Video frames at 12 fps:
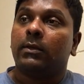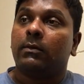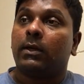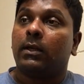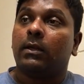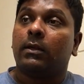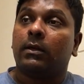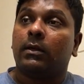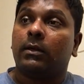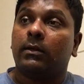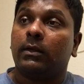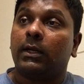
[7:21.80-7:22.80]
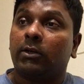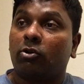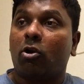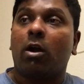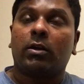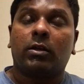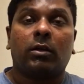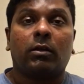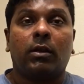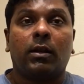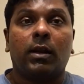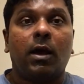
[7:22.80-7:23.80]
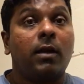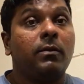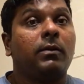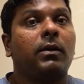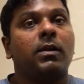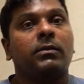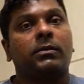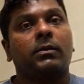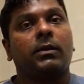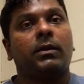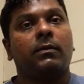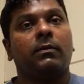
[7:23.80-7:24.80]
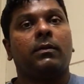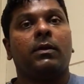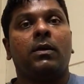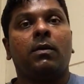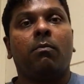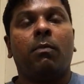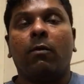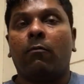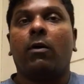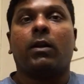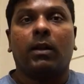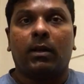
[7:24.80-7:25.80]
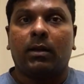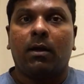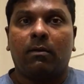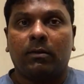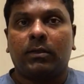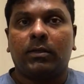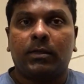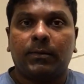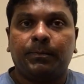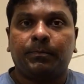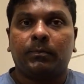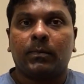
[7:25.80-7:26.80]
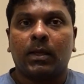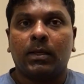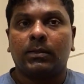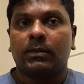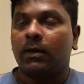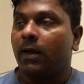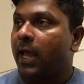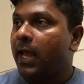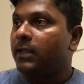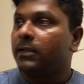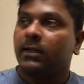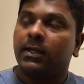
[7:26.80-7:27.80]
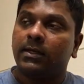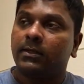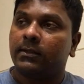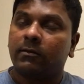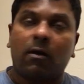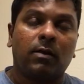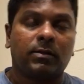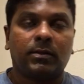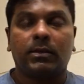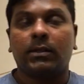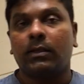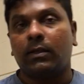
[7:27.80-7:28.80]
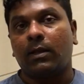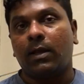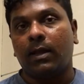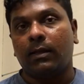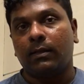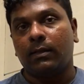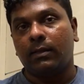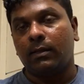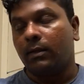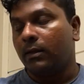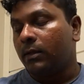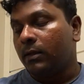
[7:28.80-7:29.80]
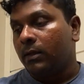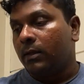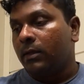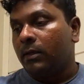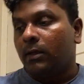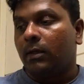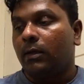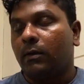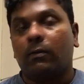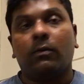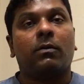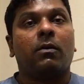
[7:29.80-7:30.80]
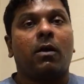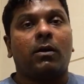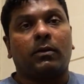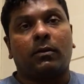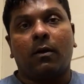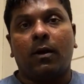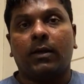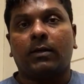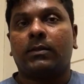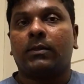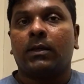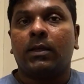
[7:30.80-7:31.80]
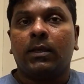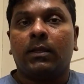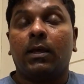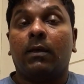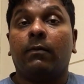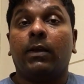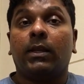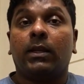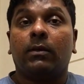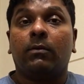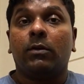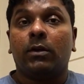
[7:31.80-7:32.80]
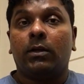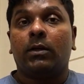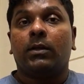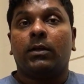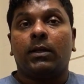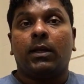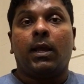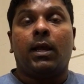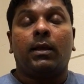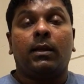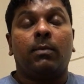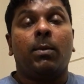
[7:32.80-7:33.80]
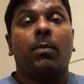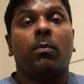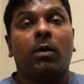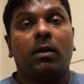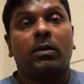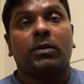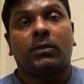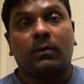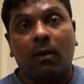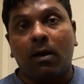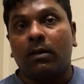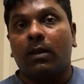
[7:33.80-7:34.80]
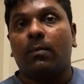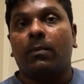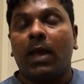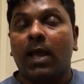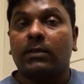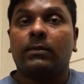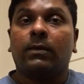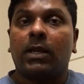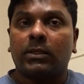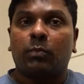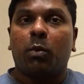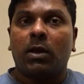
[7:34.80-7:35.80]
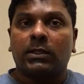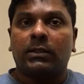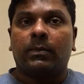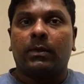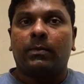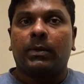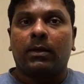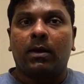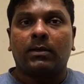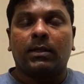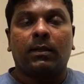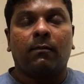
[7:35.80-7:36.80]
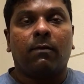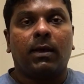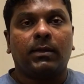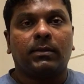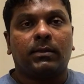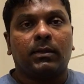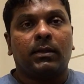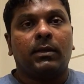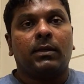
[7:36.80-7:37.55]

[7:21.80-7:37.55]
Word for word: you can uh, intraarticularly or you can also give by oral route. So NSAIDs, colchicine and uh, uh, glucocorticoids. They are very good and remember start them as soon as possible because otherwise